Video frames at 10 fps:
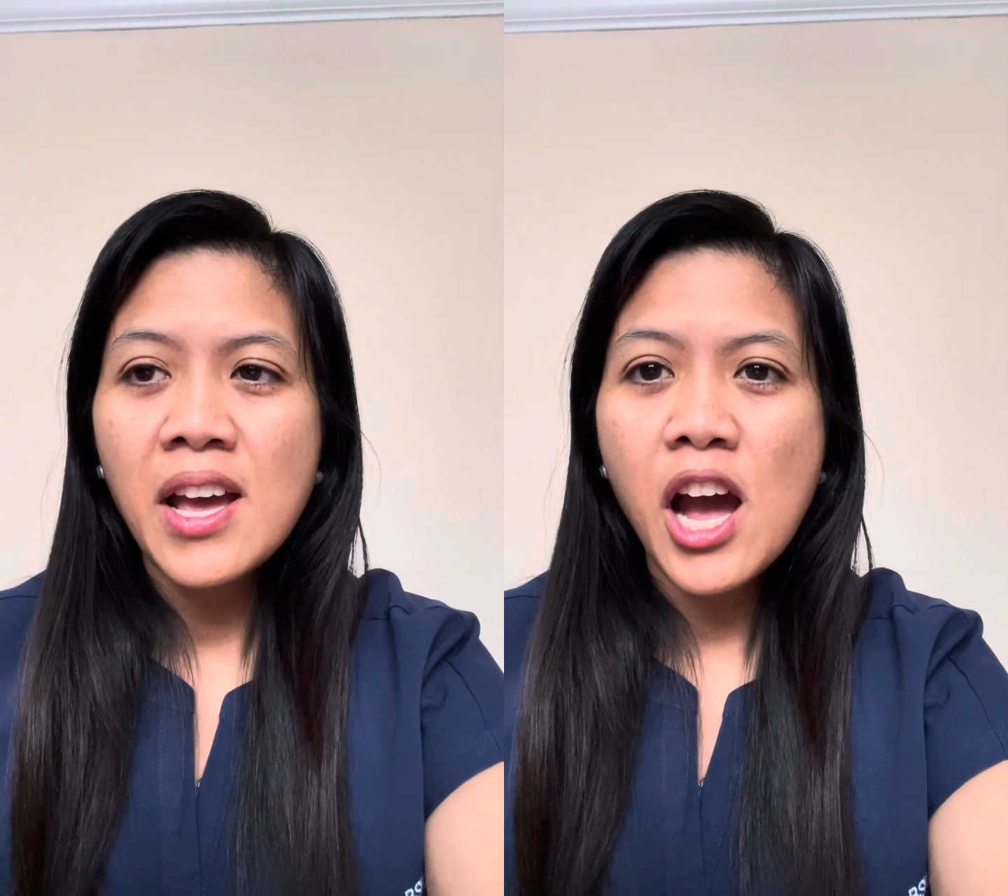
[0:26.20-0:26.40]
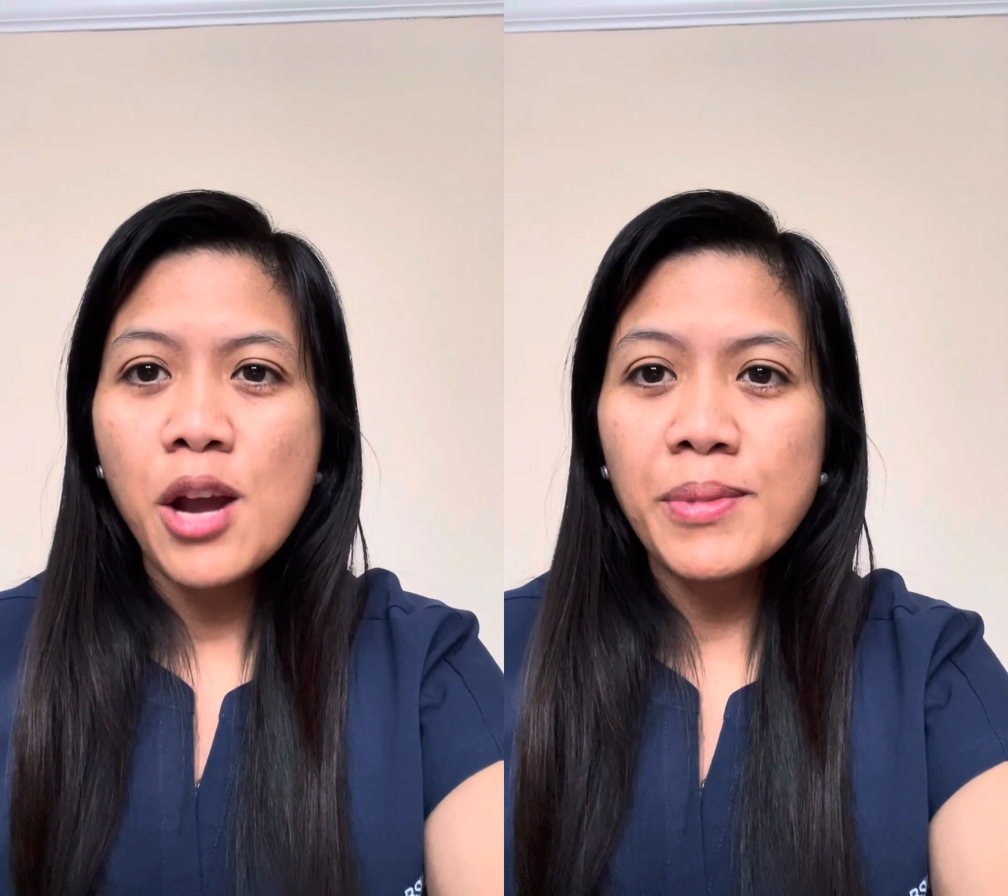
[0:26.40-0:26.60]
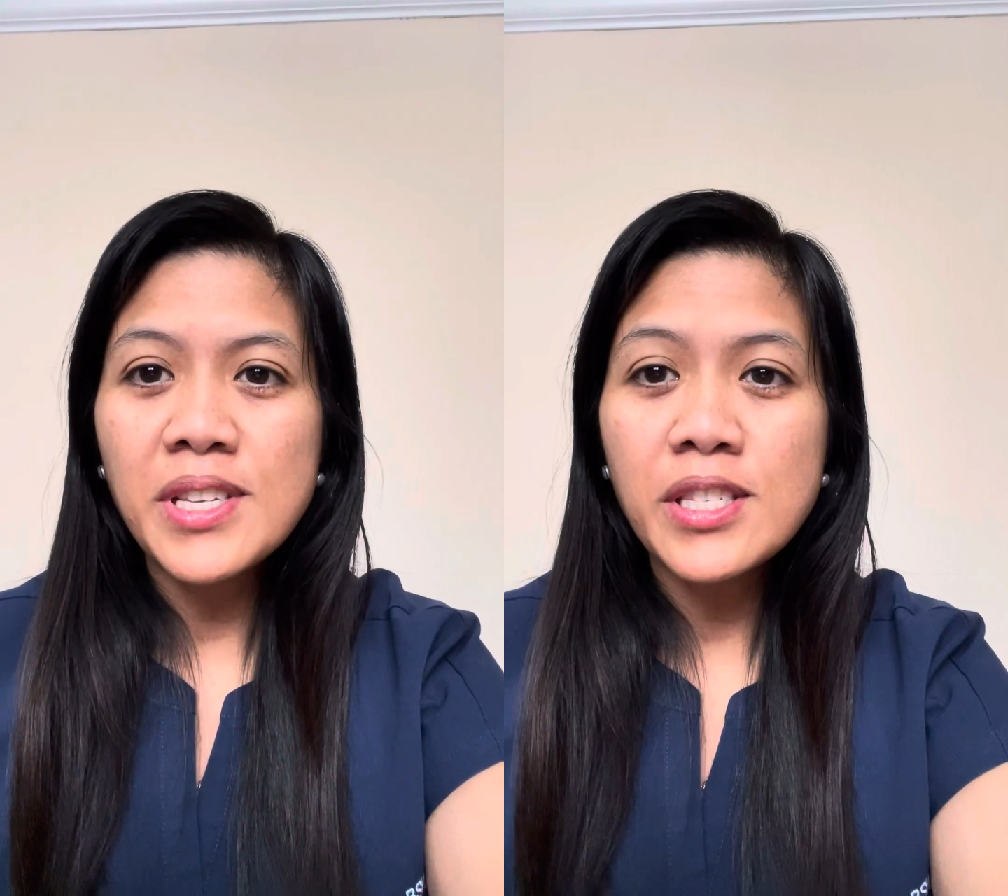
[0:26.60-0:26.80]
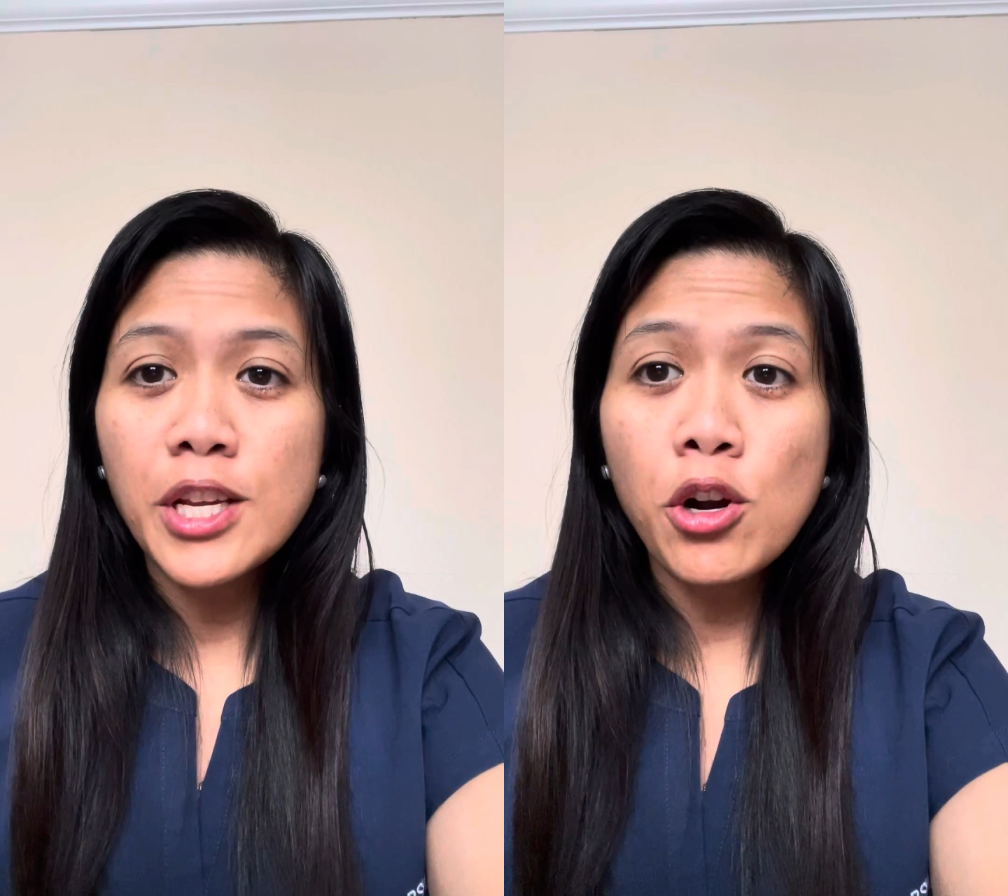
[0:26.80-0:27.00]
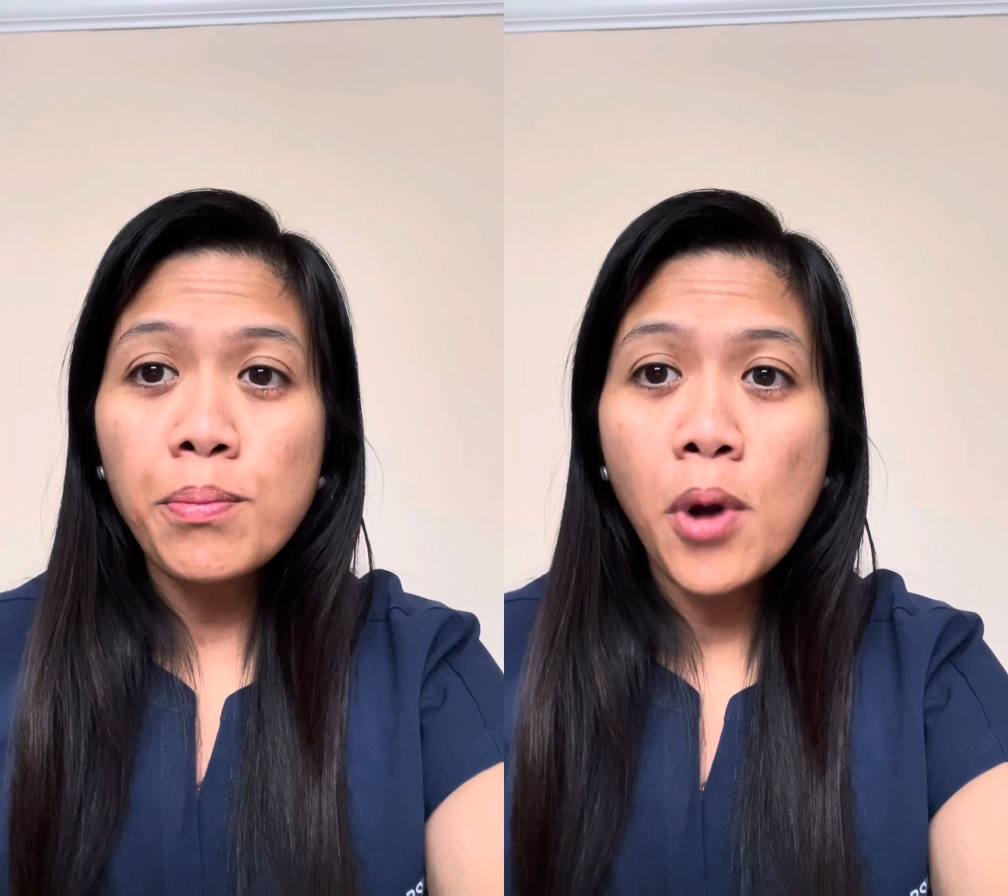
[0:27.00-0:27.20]
I'm a
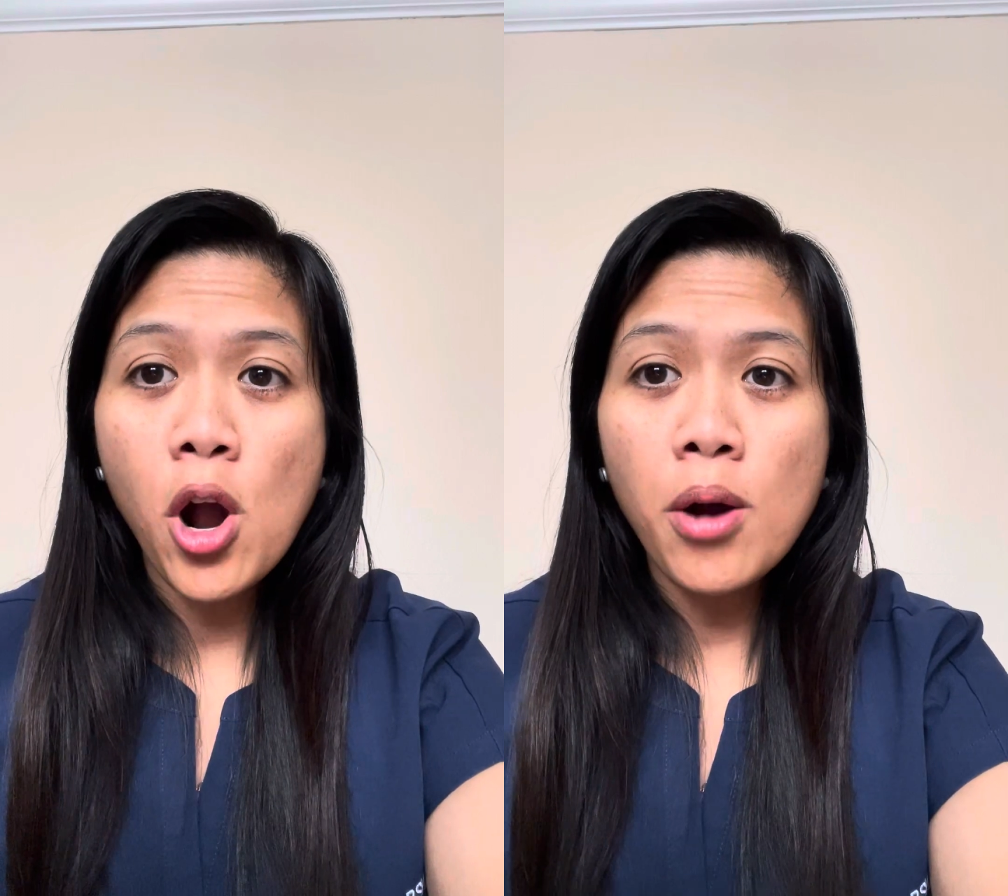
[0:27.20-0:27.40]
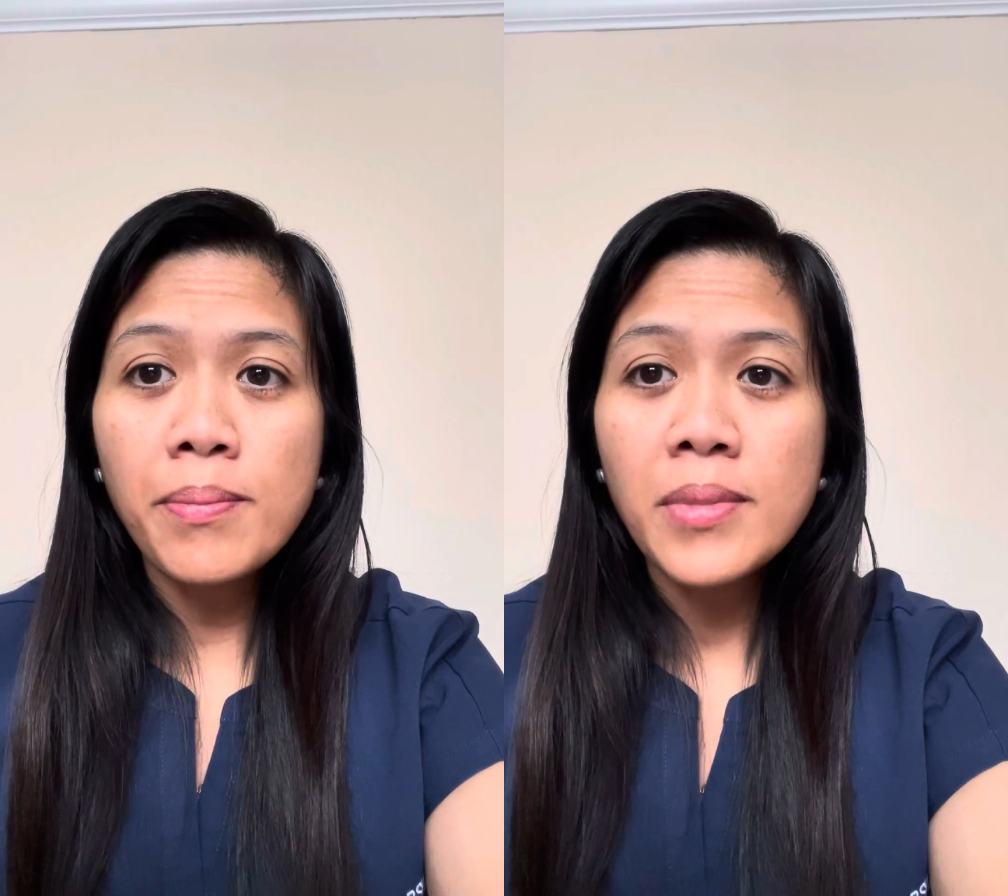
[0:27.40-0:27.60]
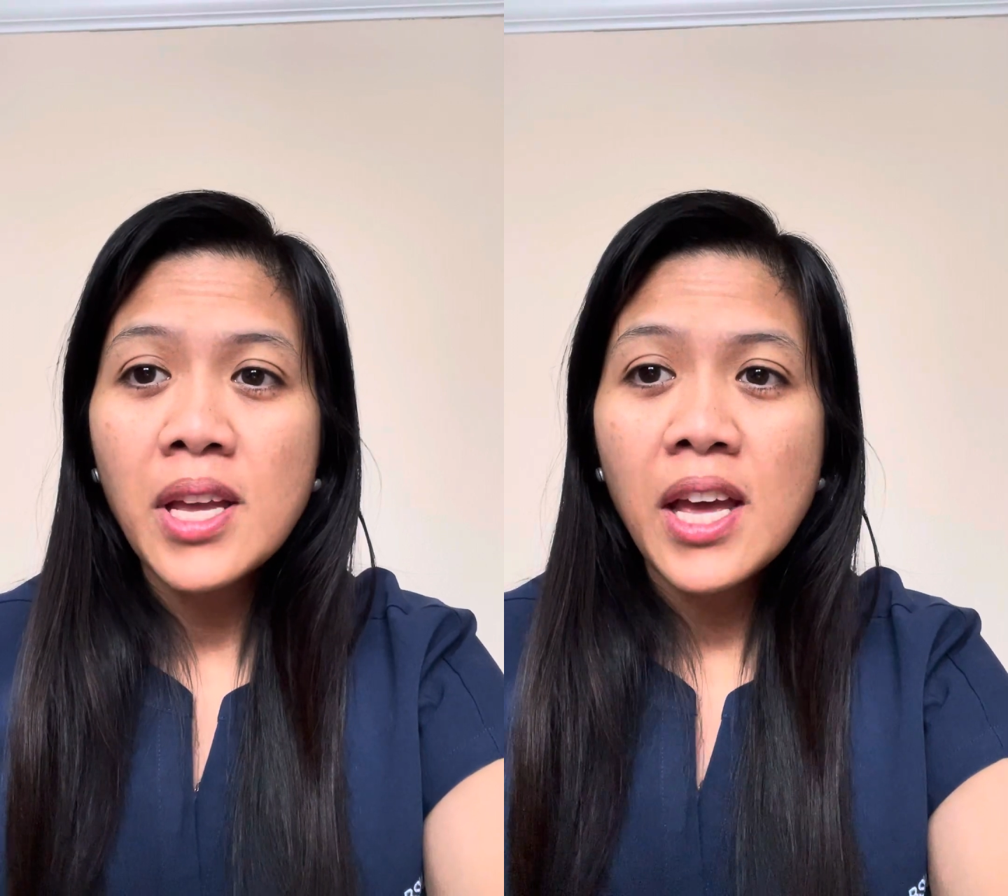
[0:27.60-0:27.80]
single mom